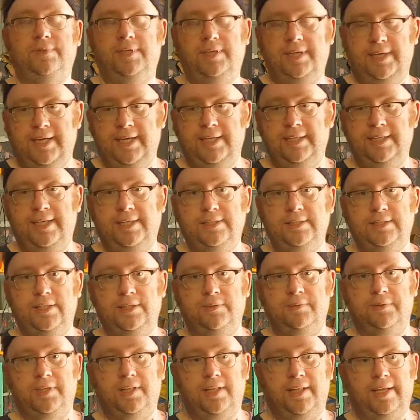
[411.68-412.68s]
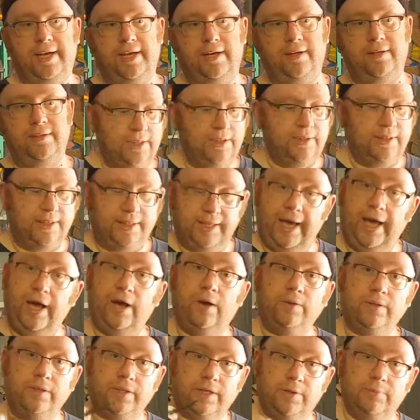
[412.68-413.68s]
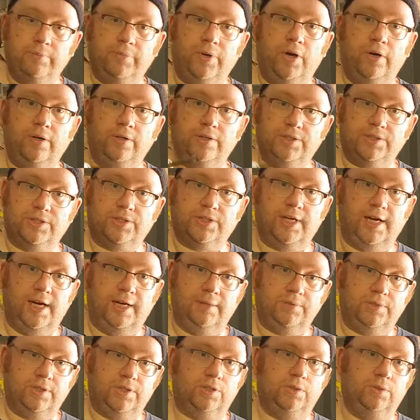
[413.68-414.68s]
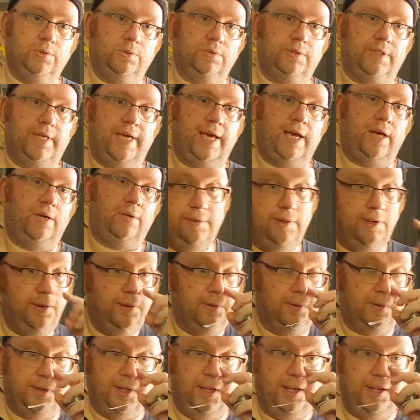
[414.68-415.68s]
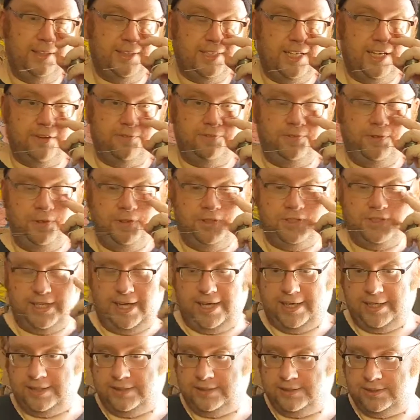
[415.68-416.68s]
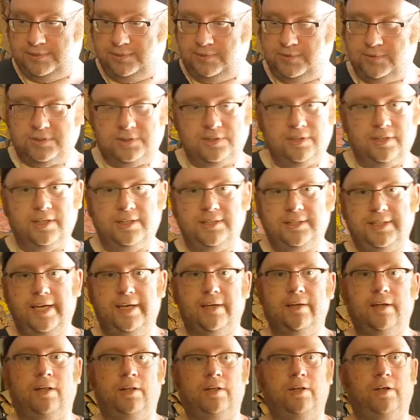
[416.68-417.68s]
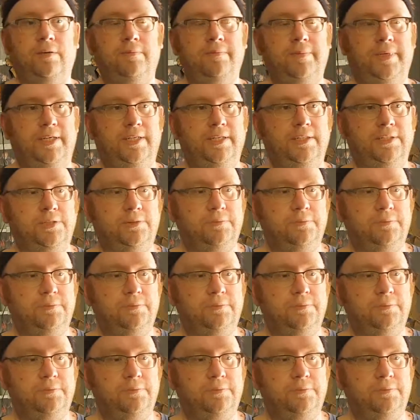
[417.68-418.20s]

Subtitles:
and then deal with it later. Allow the components time to cool down. You know, only take a few seconds. It's not going to take a lot of minutes,